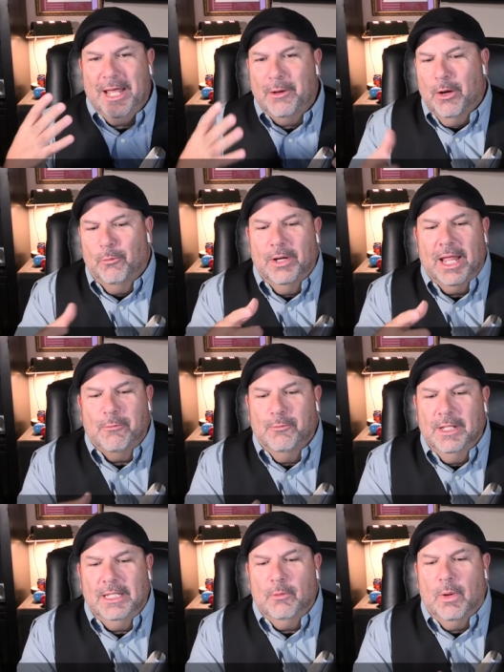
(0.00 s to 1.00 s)
I what I
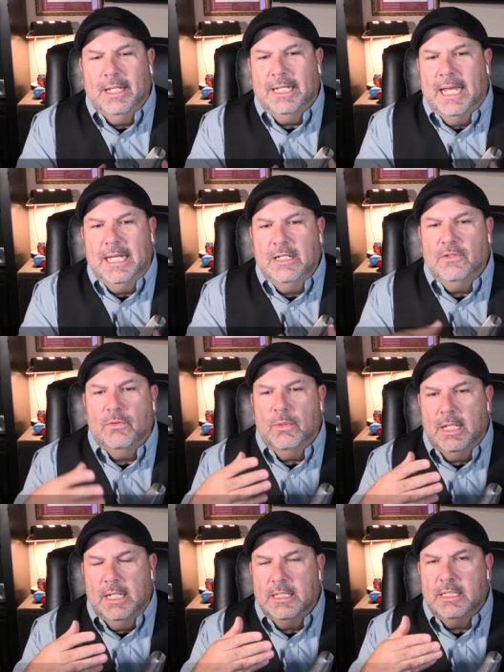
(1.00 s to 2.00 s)
really want to get into
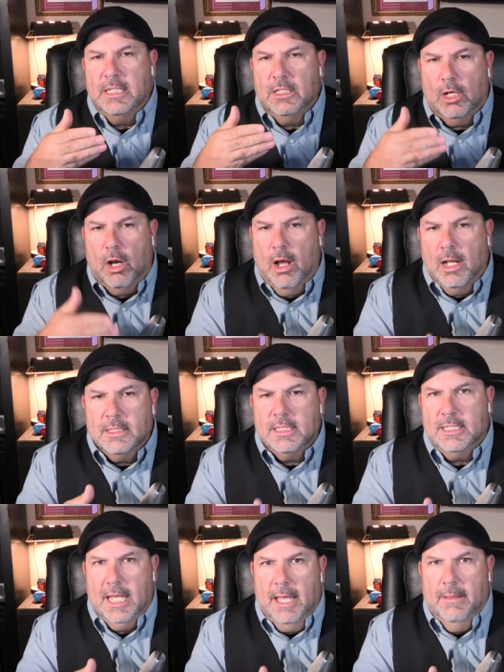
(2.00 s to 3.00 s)
is the
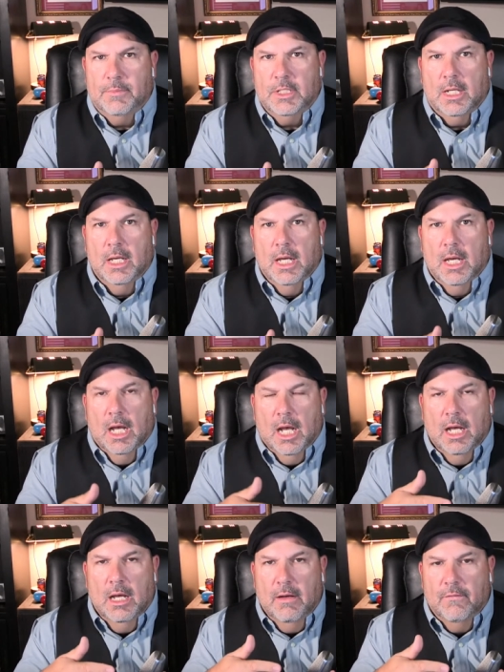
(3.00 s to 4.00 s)
concept
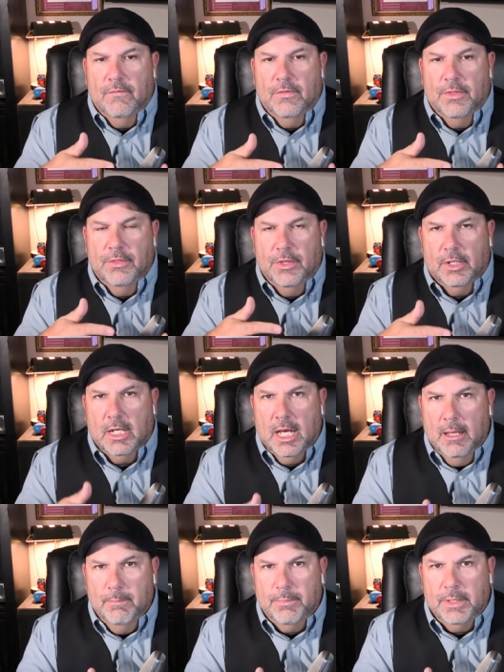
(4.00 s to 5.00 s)
of the
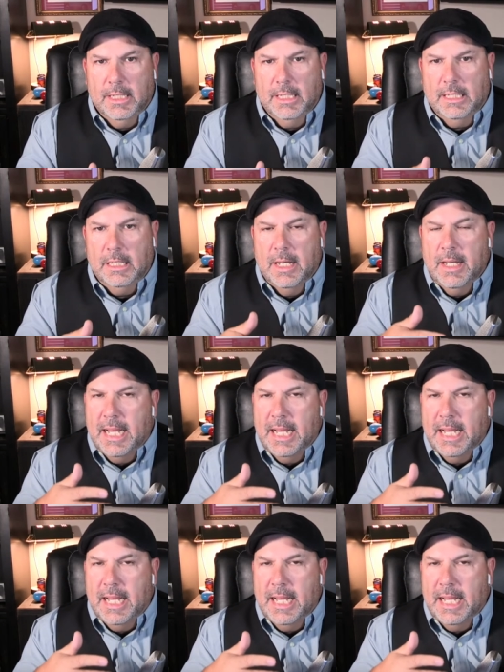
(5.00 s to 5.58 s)
company.